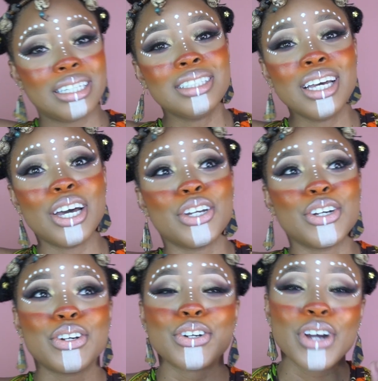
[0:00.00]

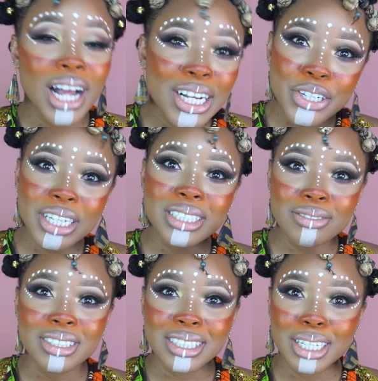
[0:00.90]
Listen, real
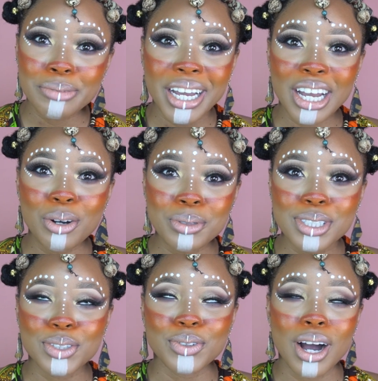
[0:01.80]
creativity in my house,
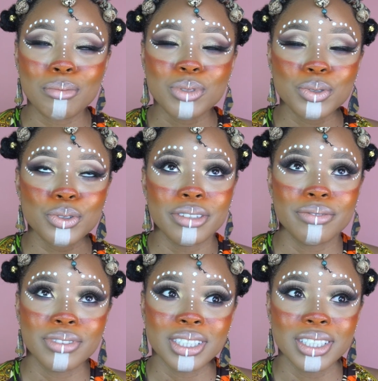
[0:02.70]
you know. I'm so
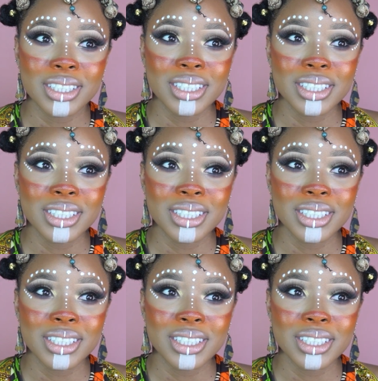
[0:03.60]
grateful.